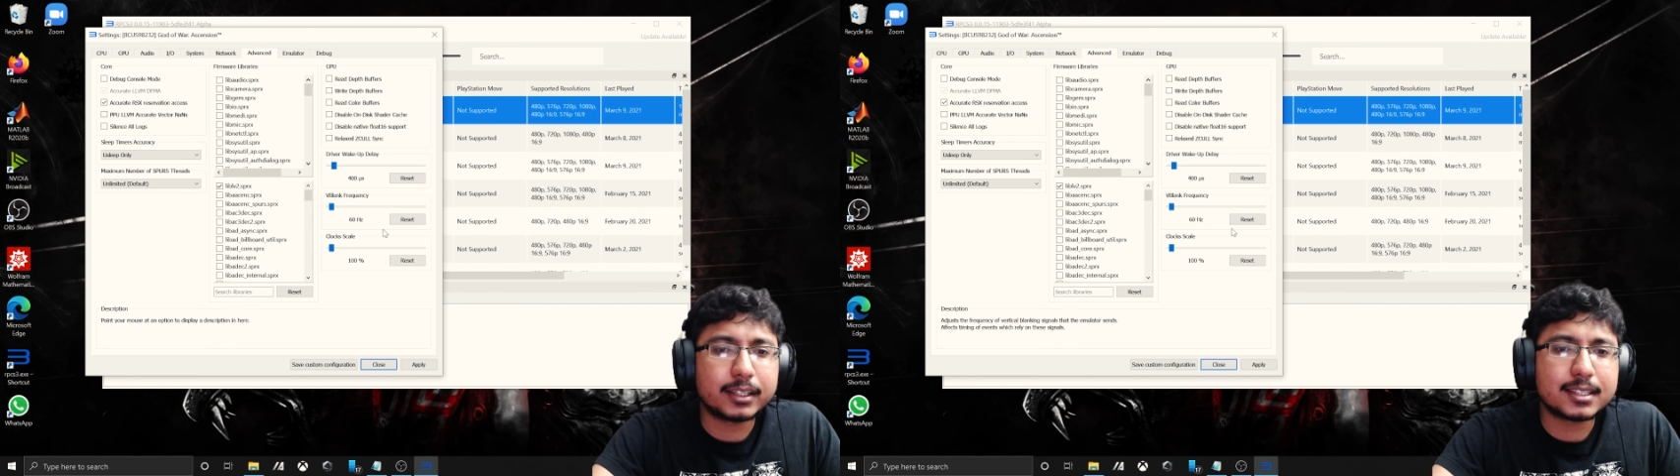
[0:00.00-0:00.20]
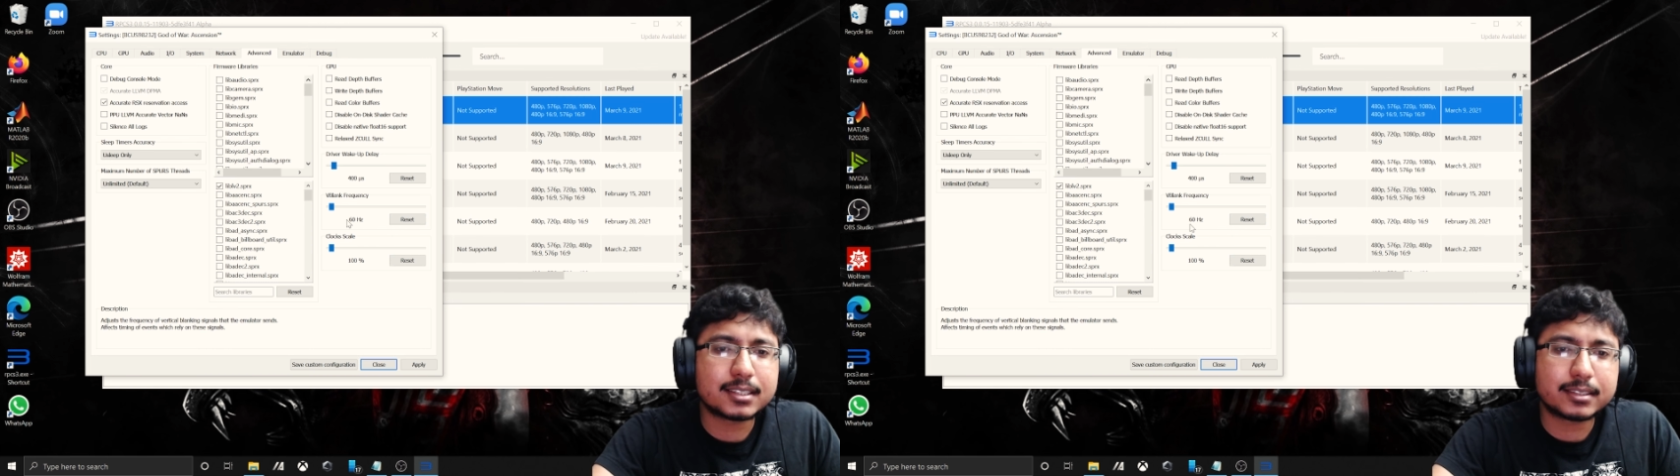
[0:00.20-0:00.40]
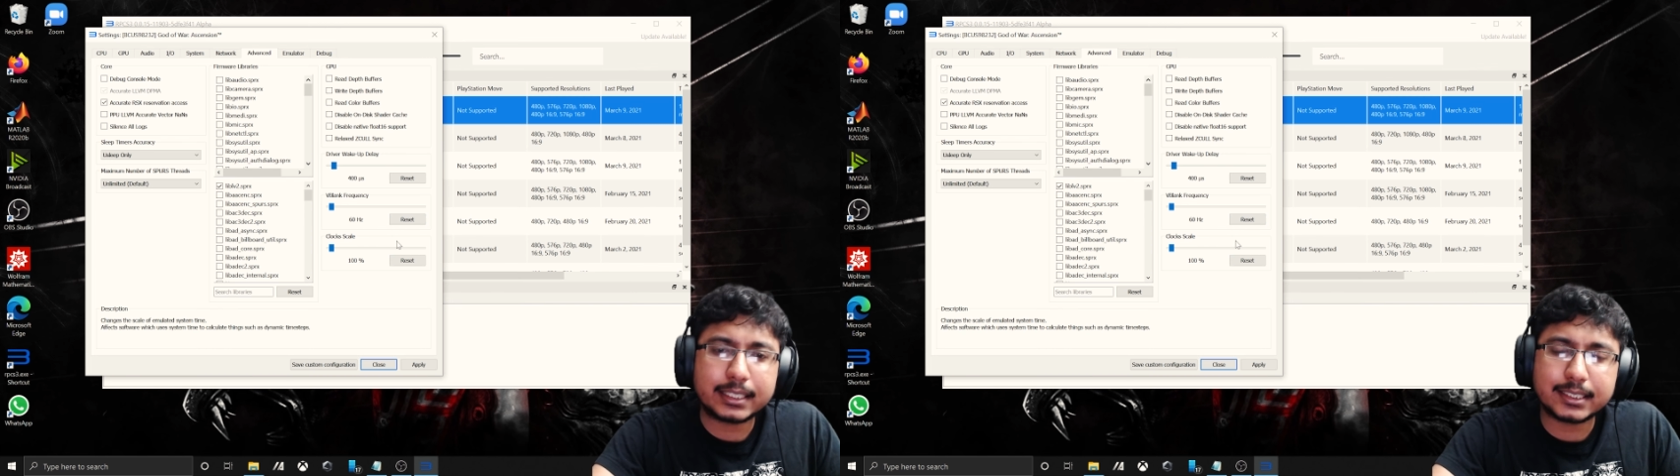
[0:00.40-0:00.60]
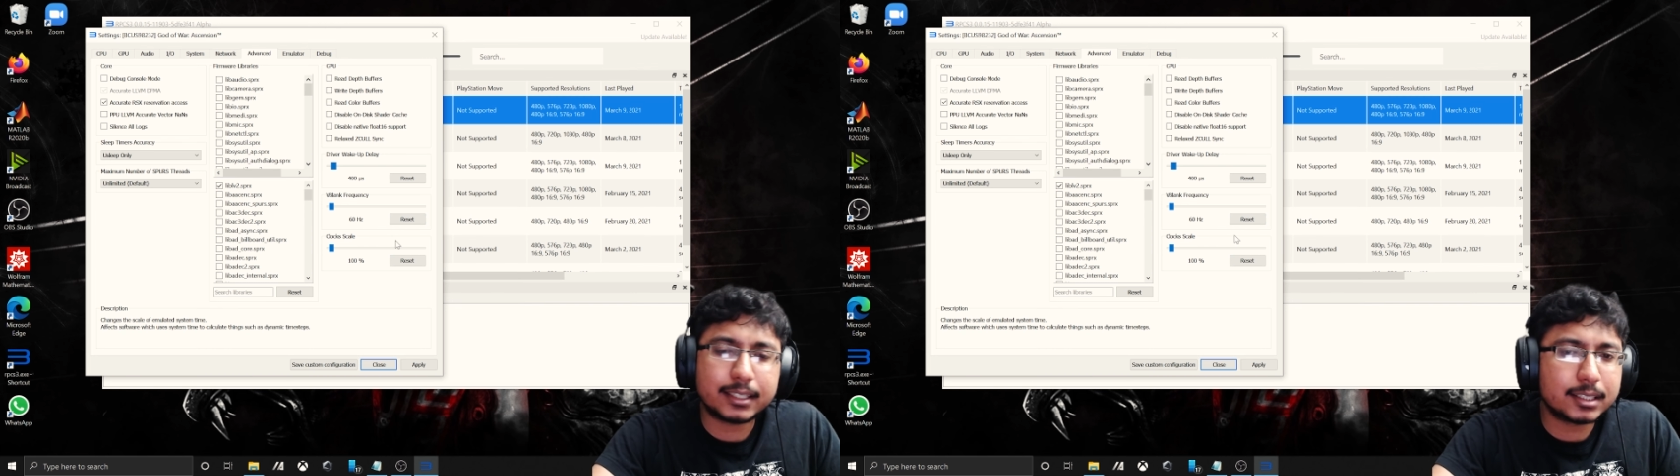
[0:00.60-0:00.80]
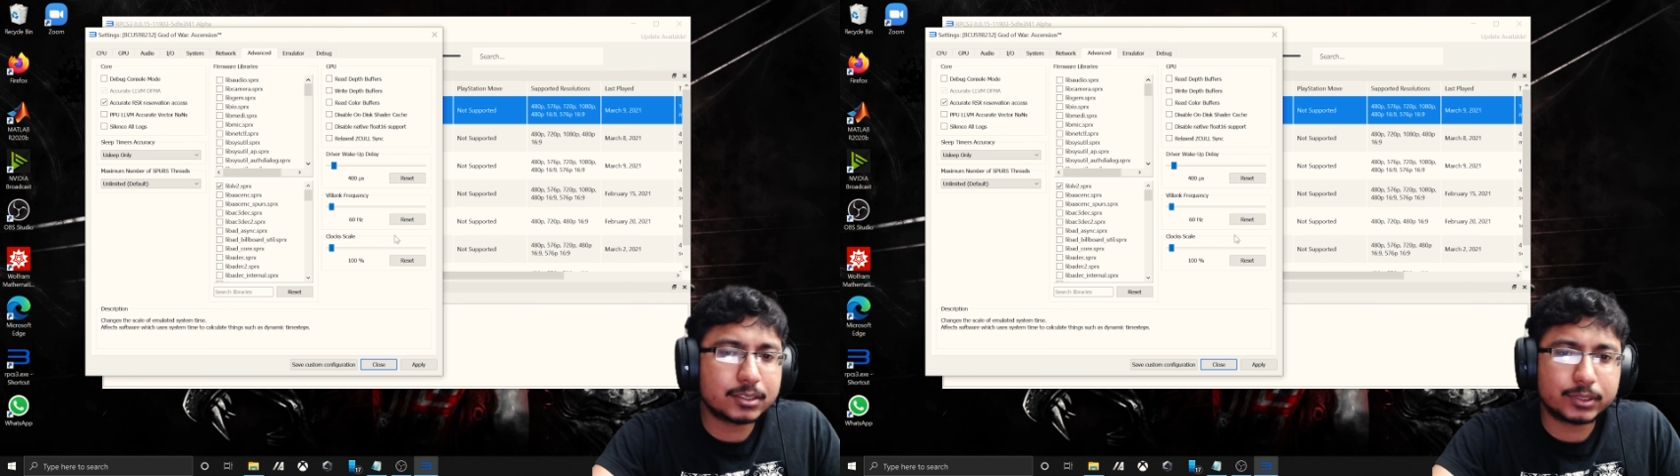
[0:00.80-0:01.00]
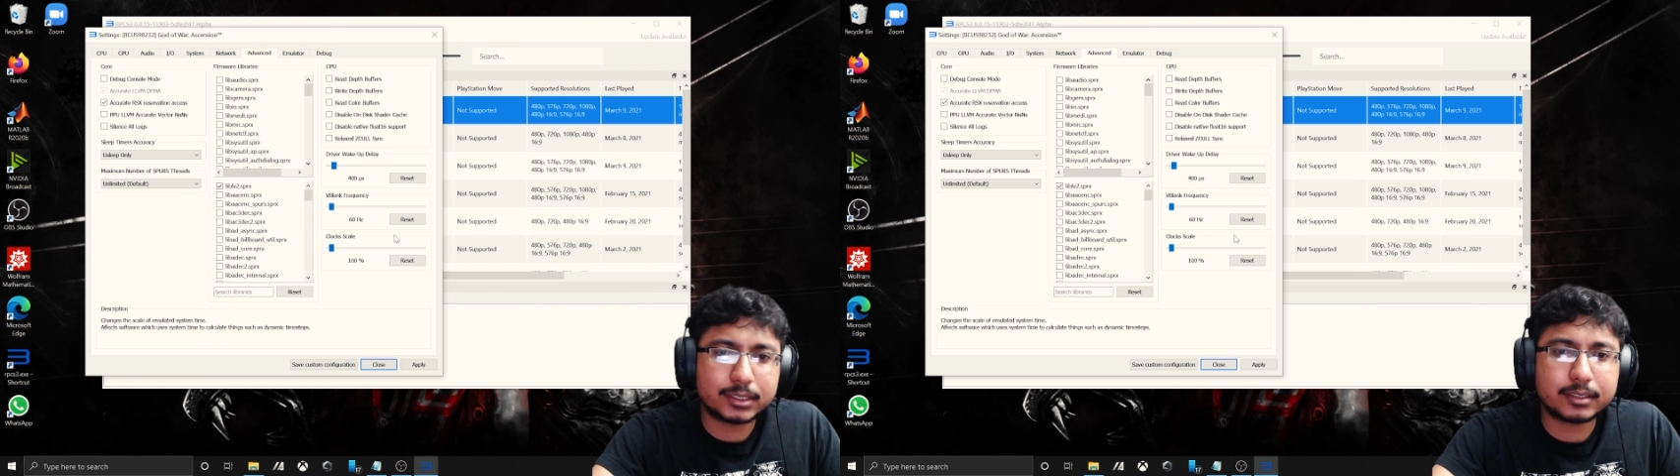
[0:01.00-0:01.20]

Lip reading: is 60 Hertz, which is